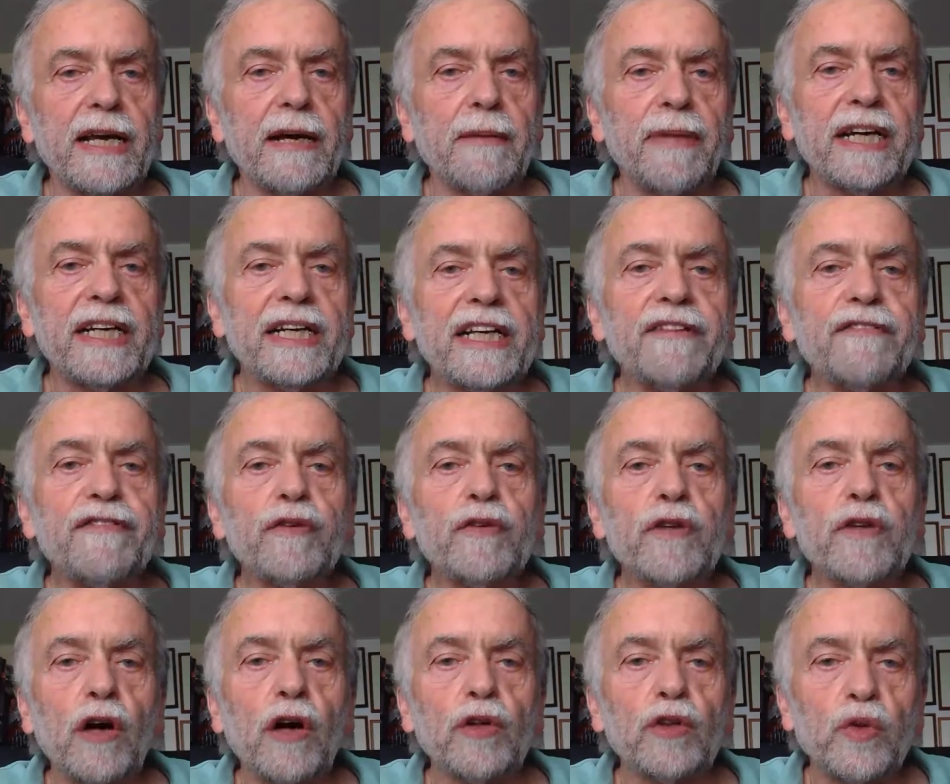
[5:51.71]
But if you
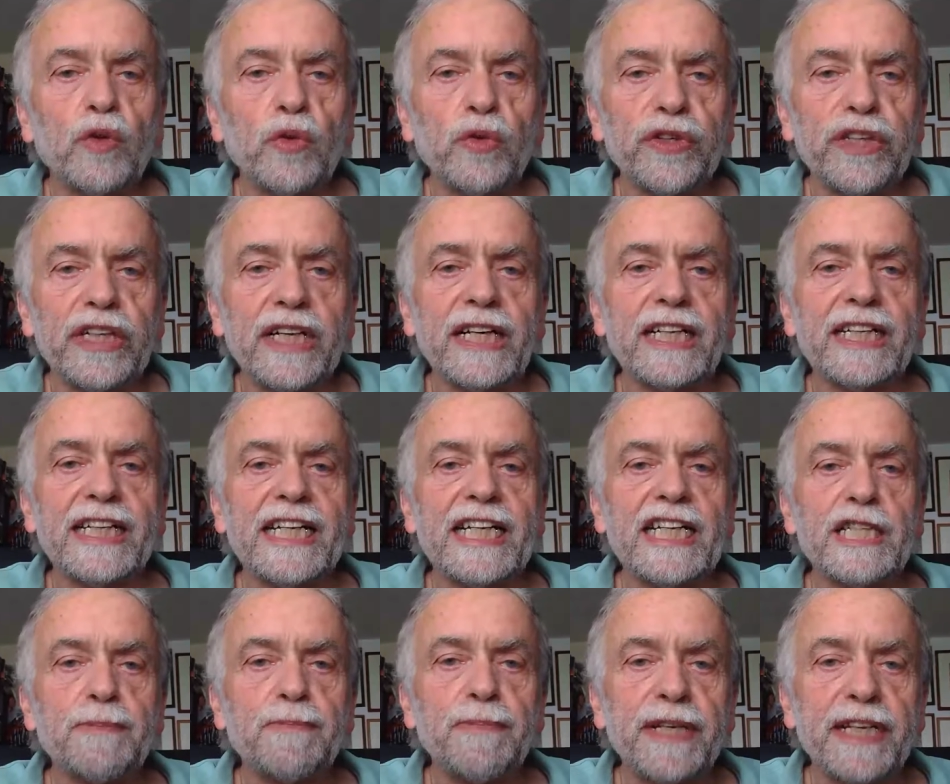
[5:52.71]
go to really
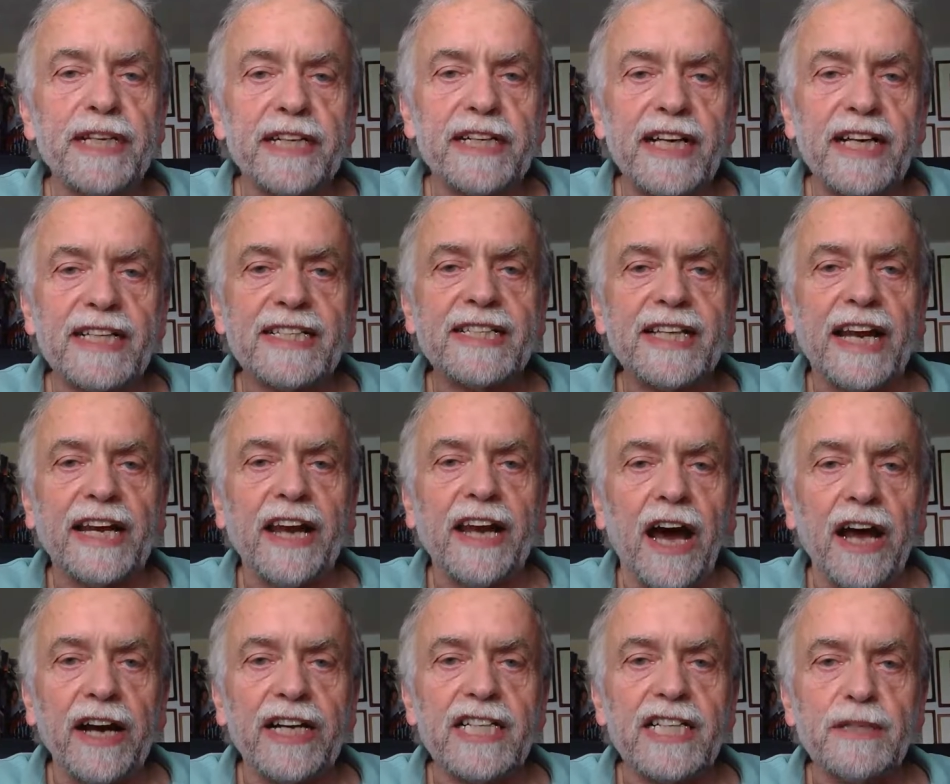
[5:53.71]
experienced and
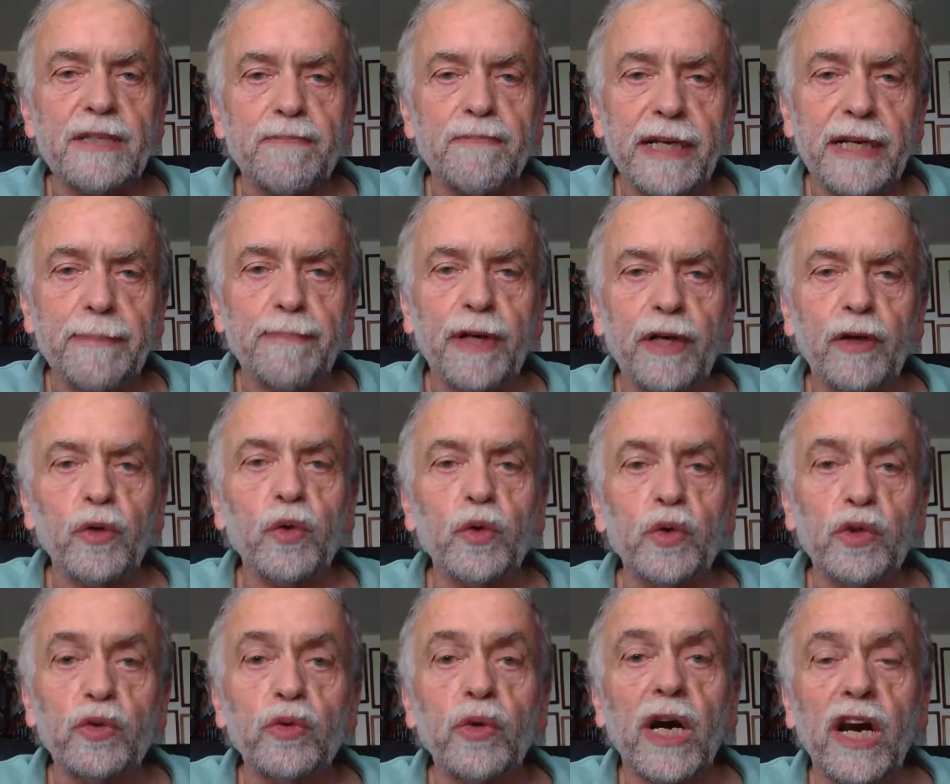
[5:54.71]
honest people who
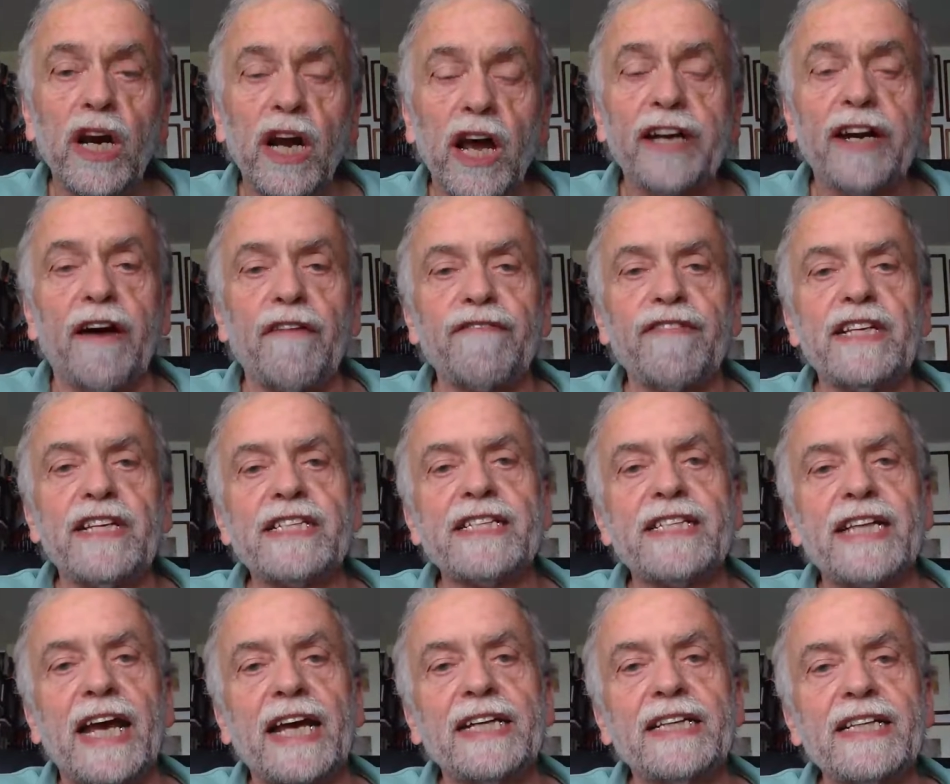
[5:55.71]
do a lot of this
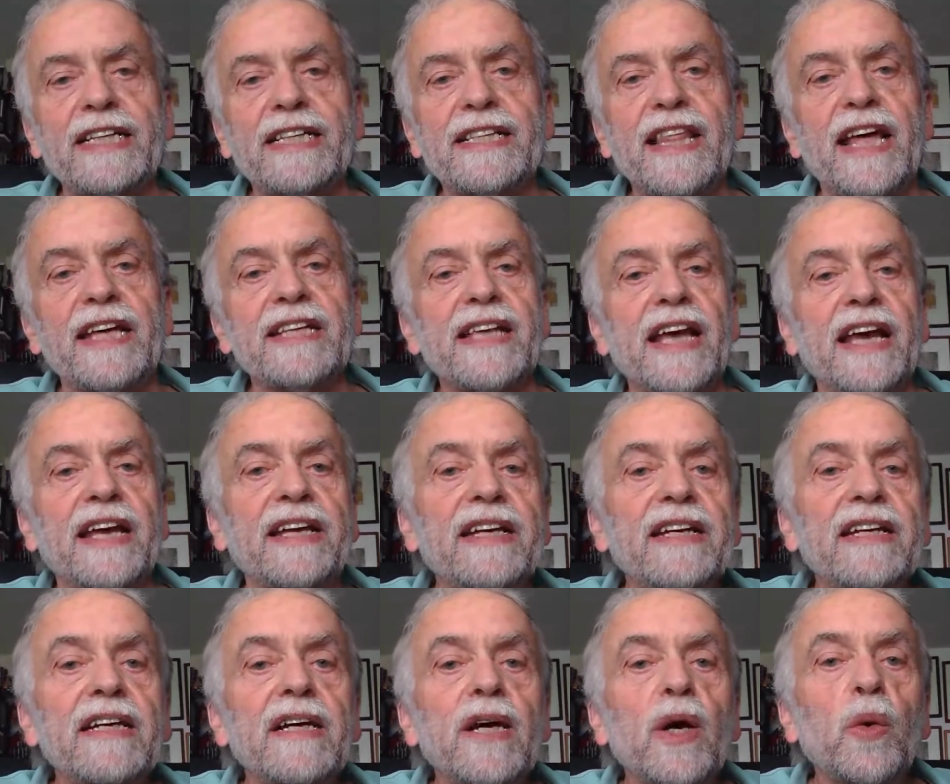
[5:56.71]
technique, they say,
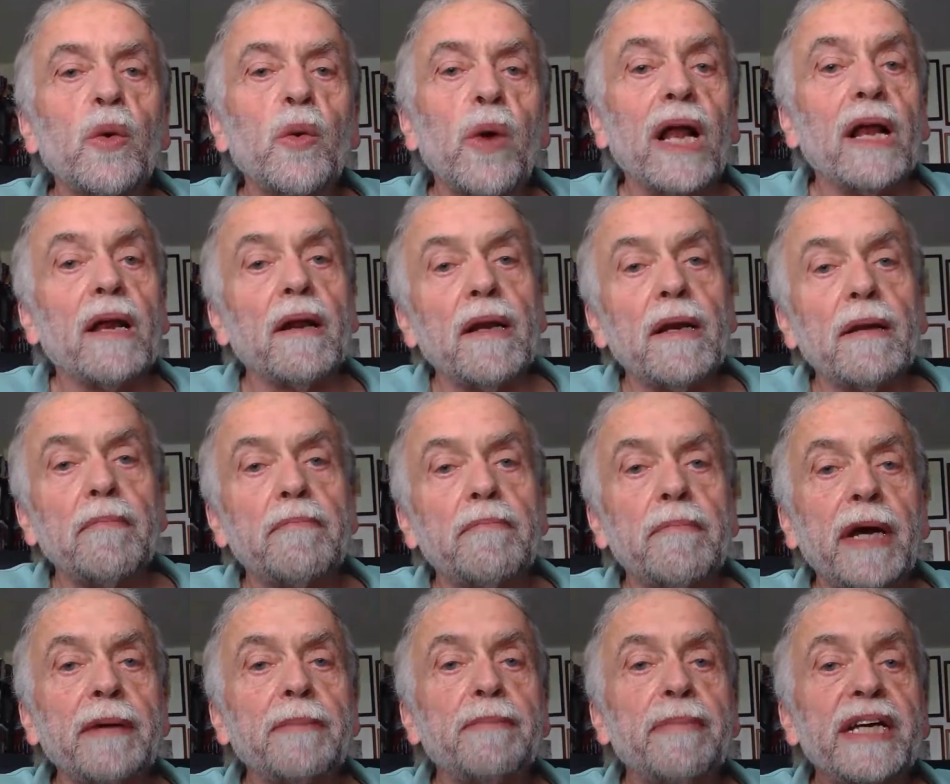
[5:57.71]
well,
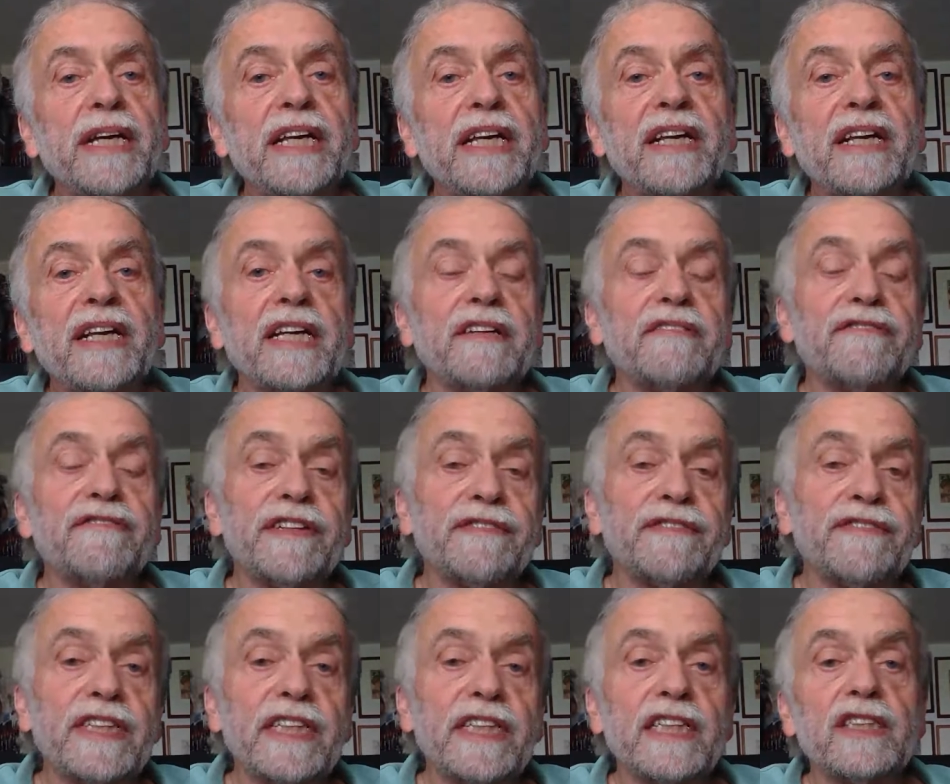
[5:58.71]
maybe in
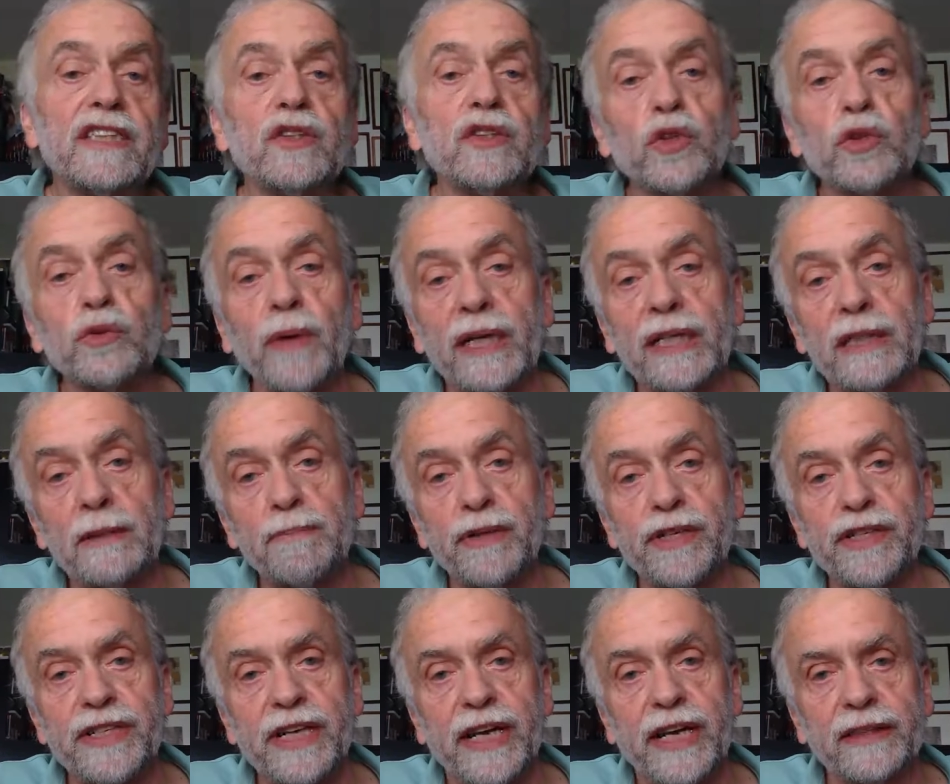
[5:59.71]
15 to
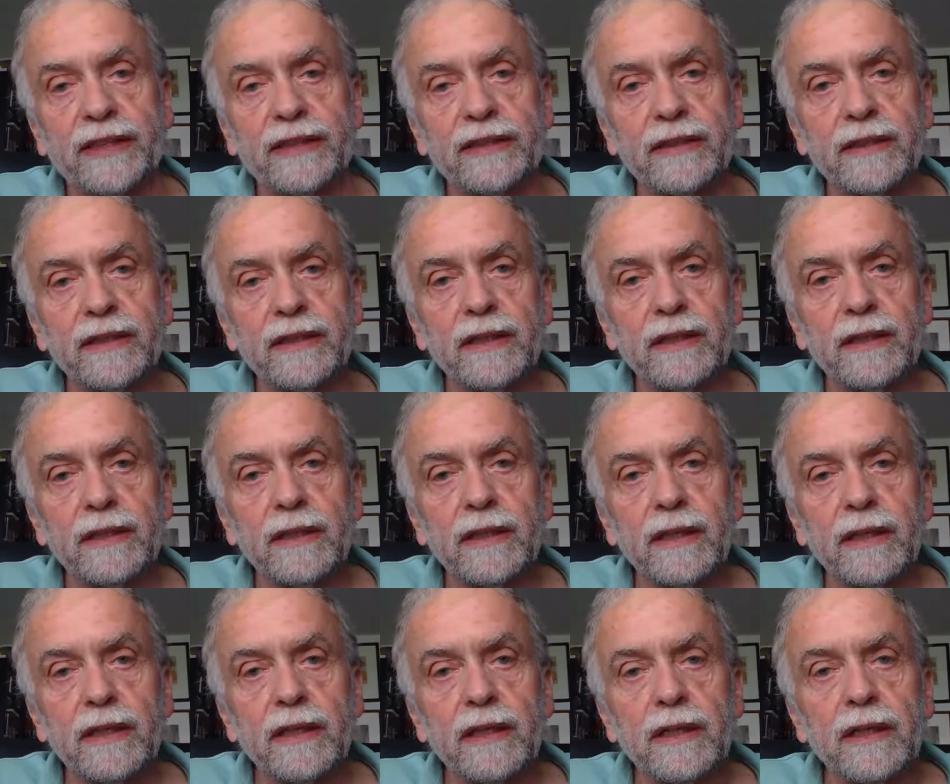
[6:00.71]
20%.
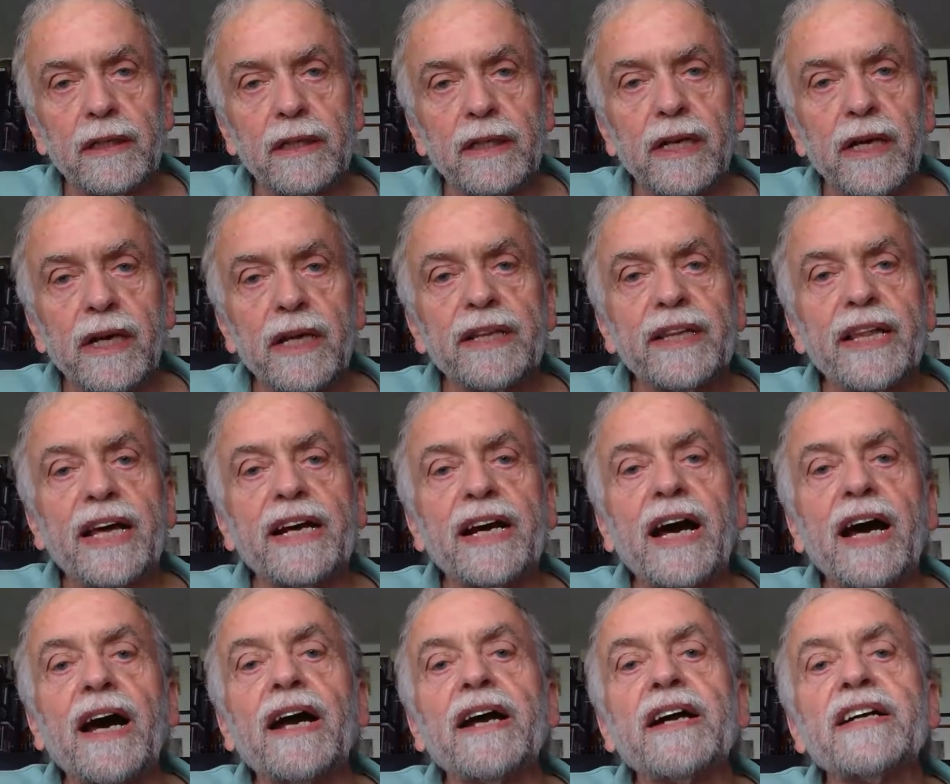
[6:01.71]
There
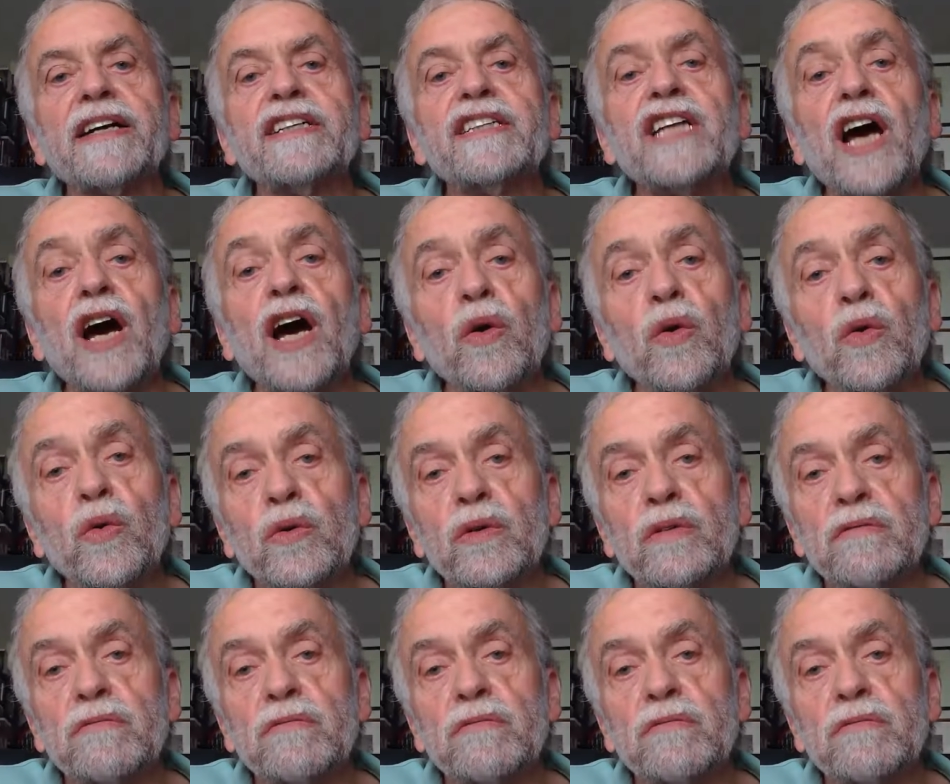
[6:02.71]
are no